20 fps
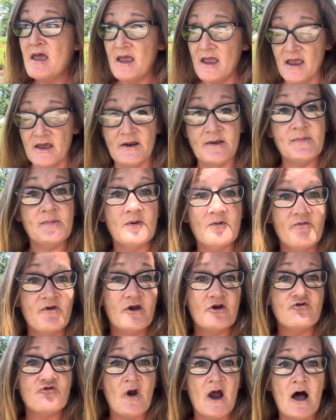in a
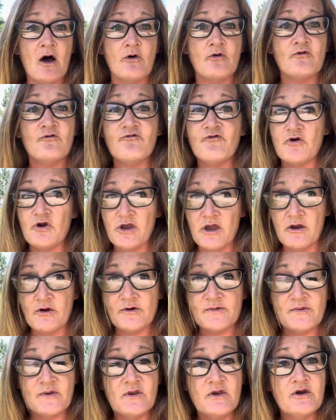severe drought for
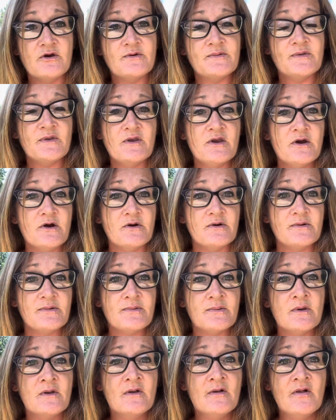years and years and years.